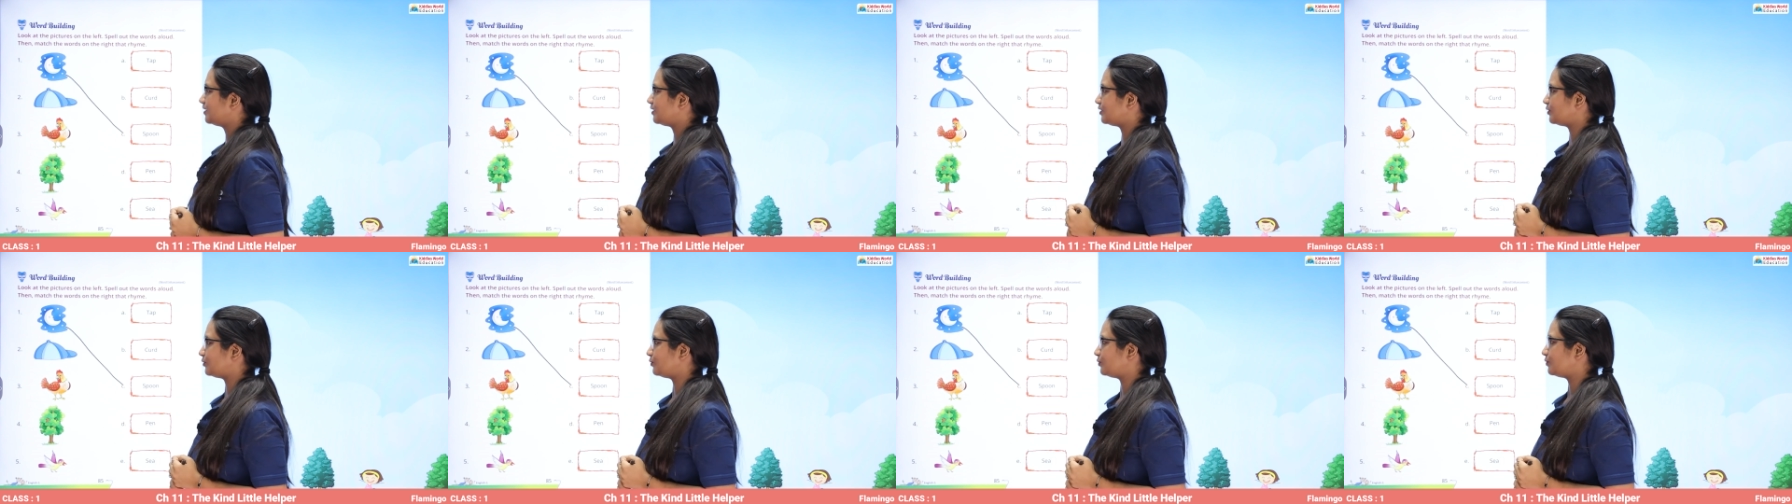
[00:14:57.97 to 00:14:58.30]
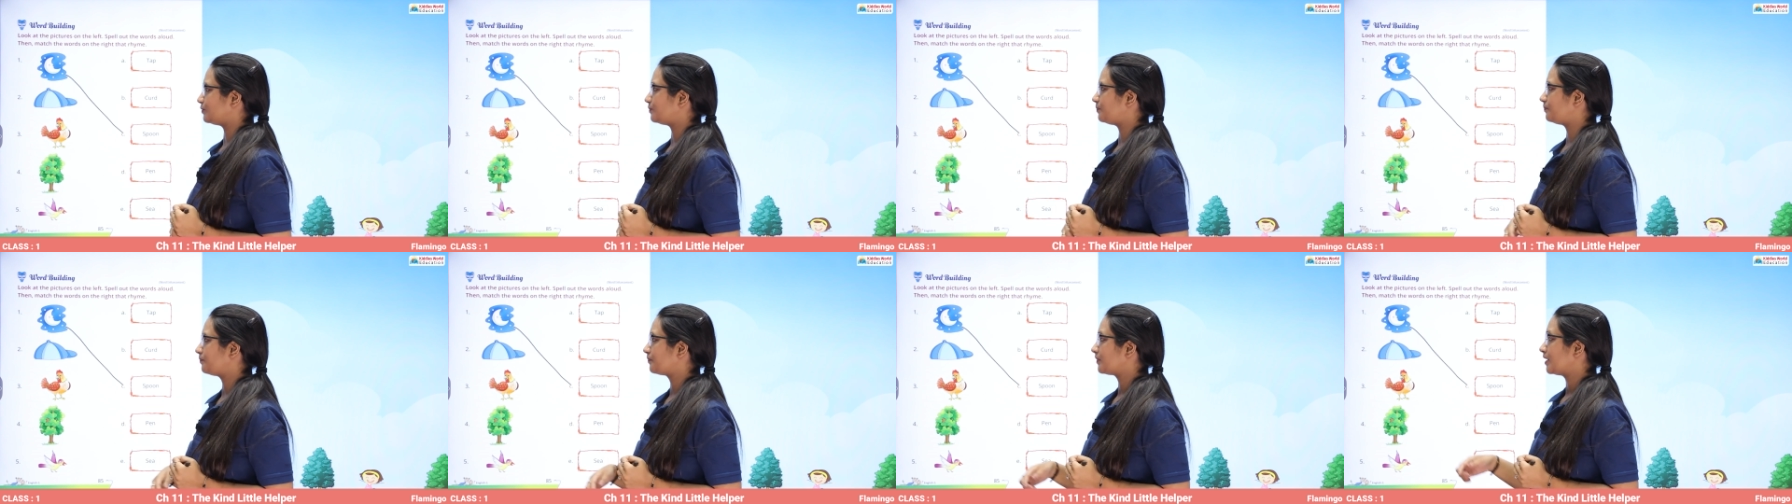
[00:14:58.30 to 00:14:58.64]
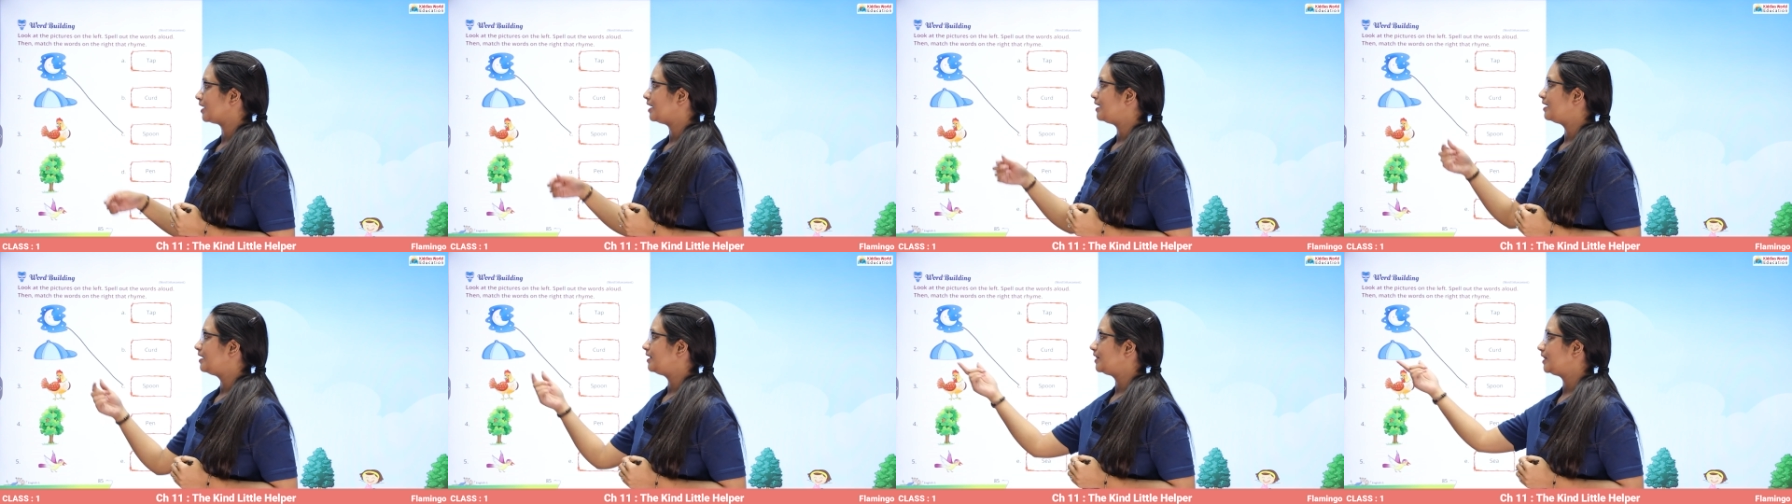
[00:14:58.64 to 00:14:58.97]
two.
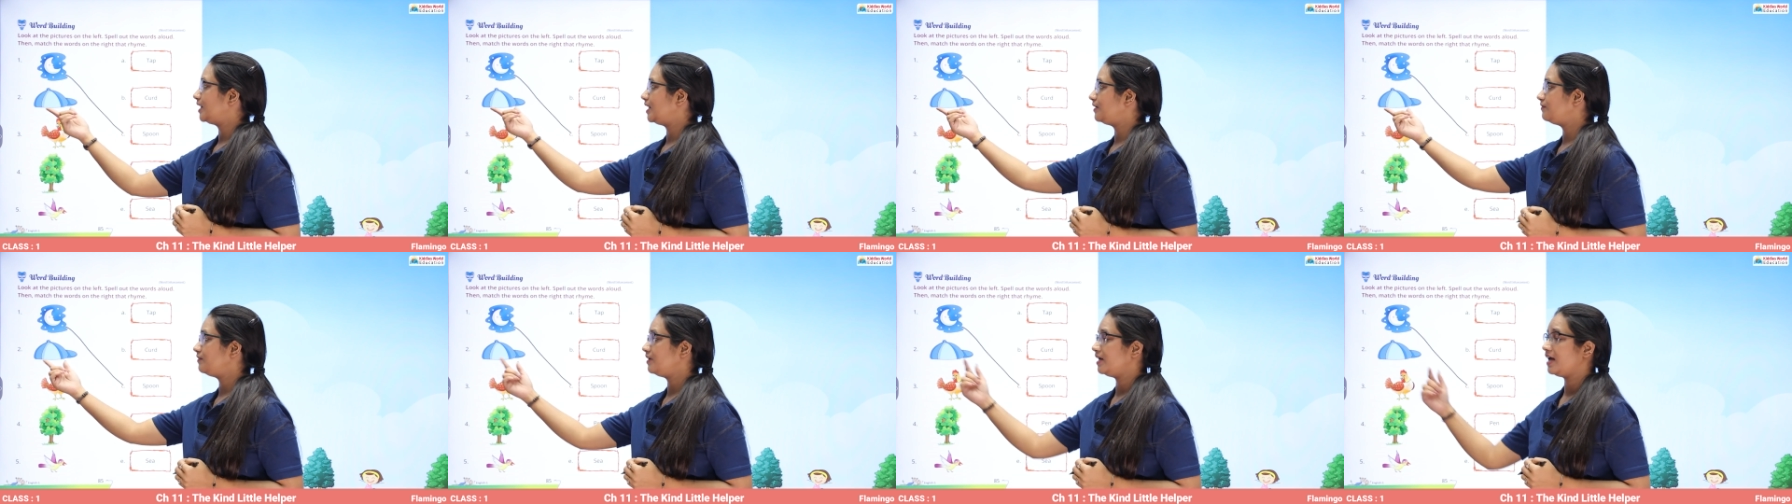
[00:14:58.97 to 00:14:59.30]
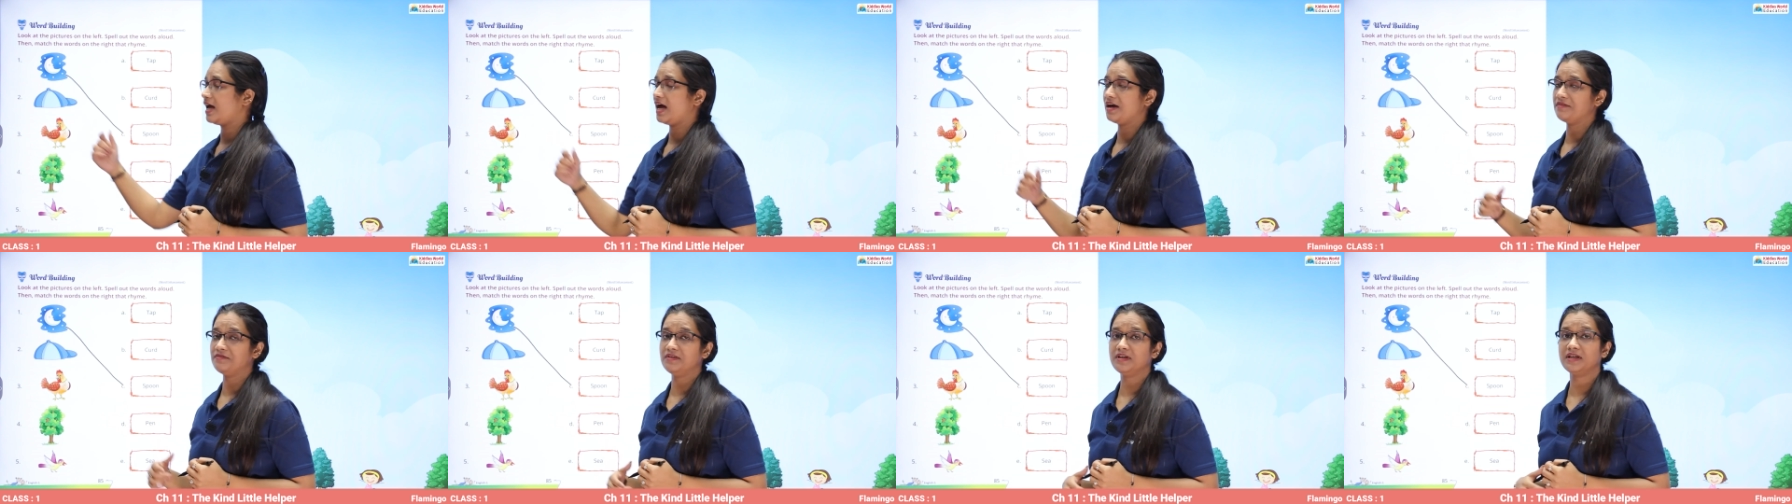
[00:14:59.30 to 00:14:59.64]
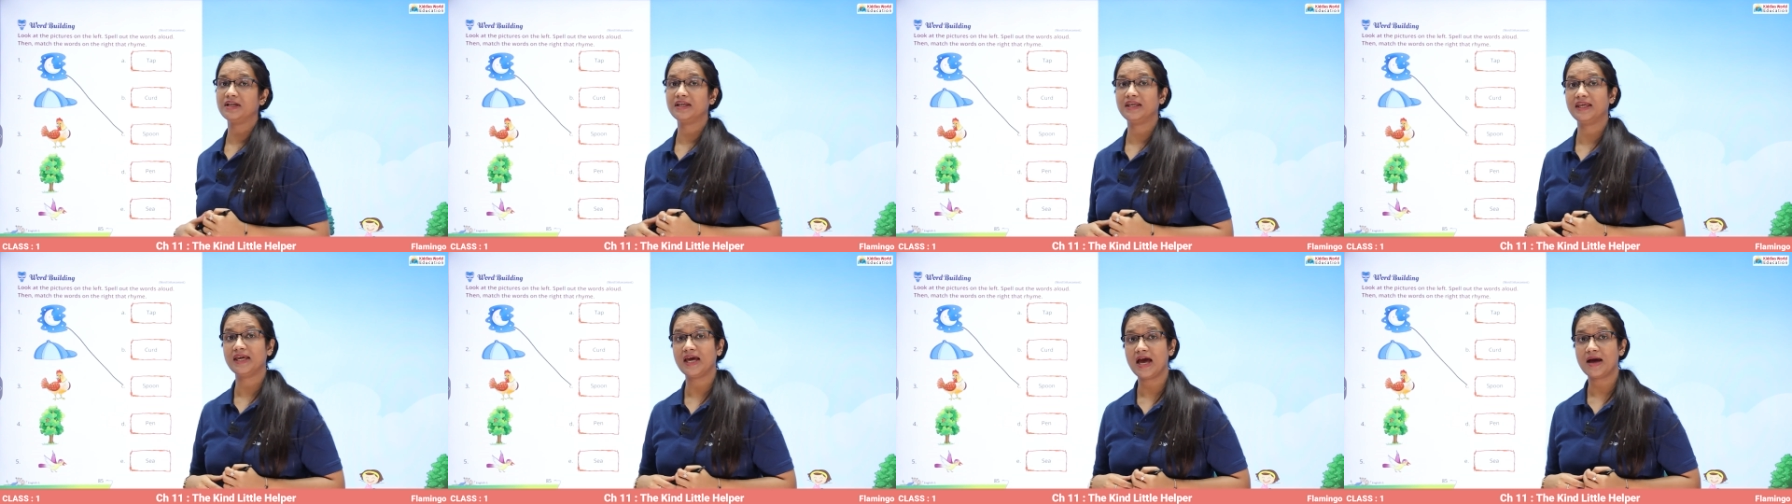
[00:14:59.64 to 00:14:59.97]
Then we have a
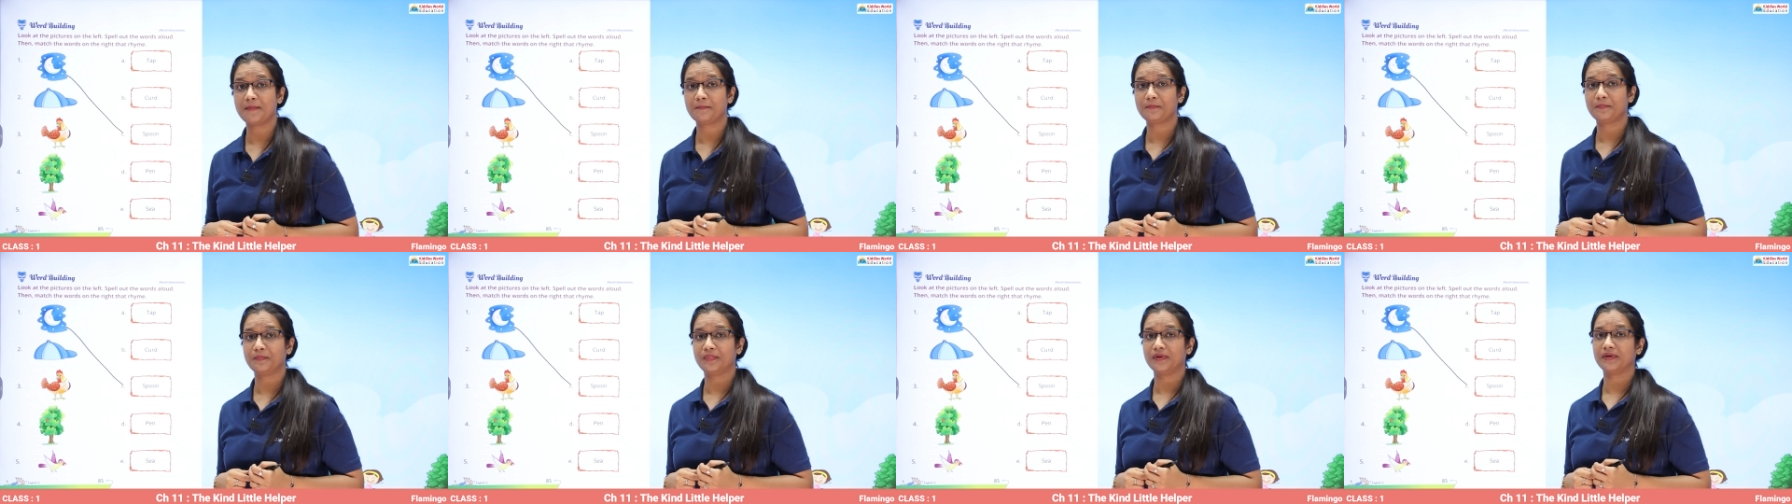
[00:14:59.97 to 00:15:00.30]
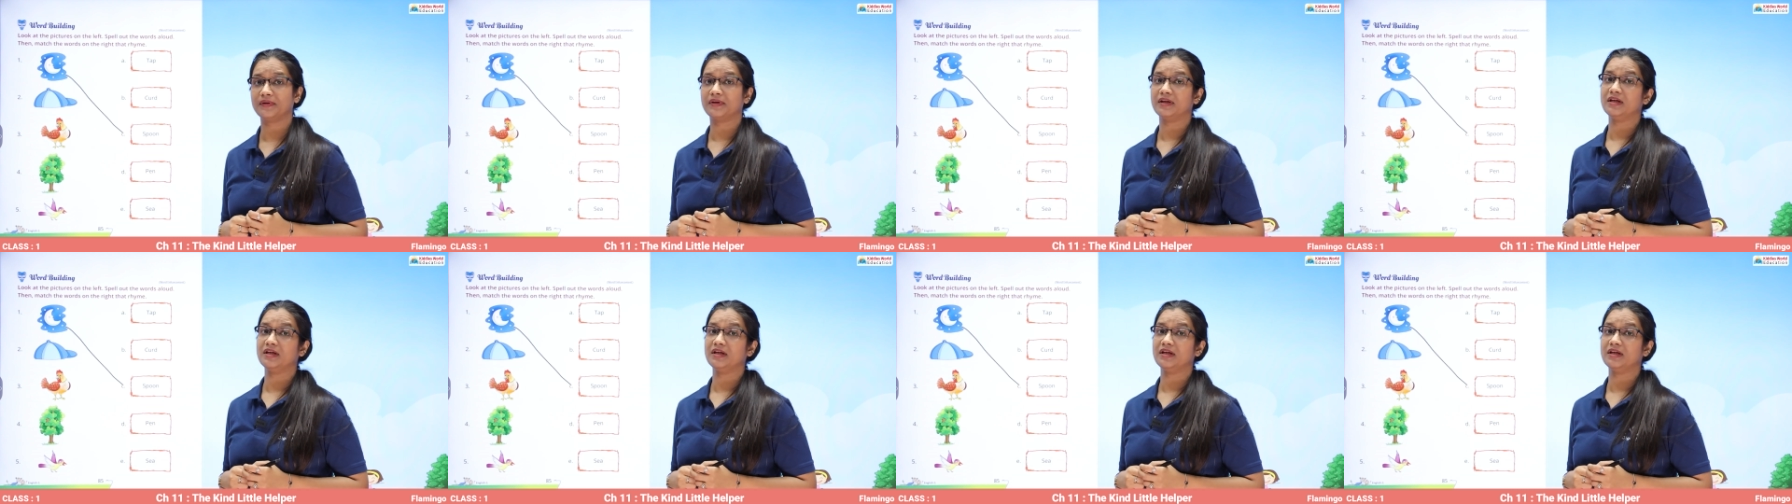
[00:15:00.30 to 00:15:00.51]
cap.